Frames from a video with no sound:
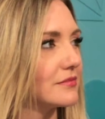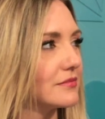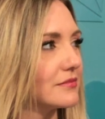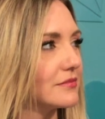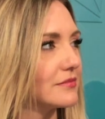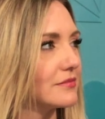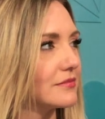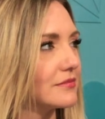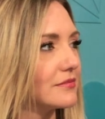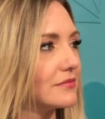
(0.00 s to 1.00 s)

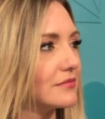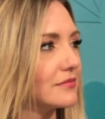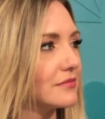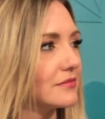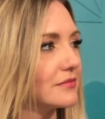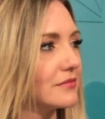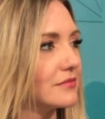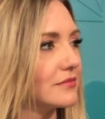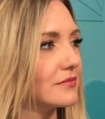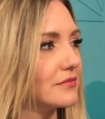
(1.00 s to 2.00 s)

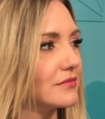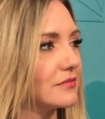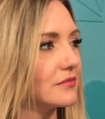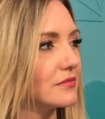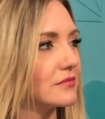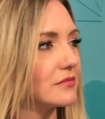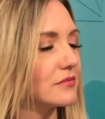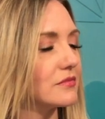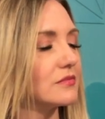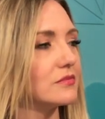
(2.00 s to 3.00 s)

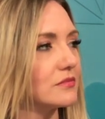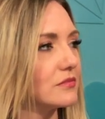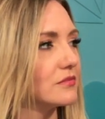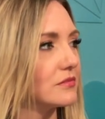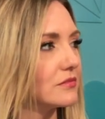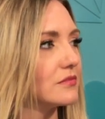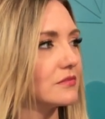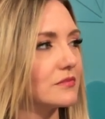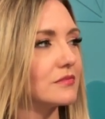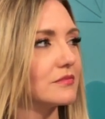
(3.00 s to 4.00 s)

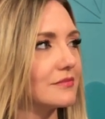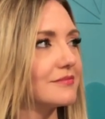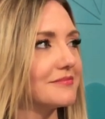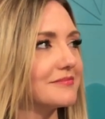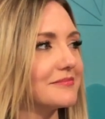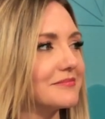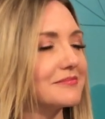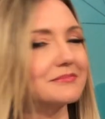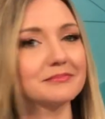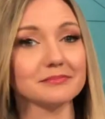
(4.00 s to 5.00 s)

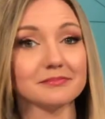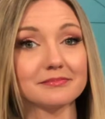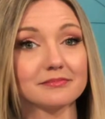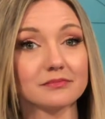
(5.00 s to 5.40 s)
This person isn't speaking.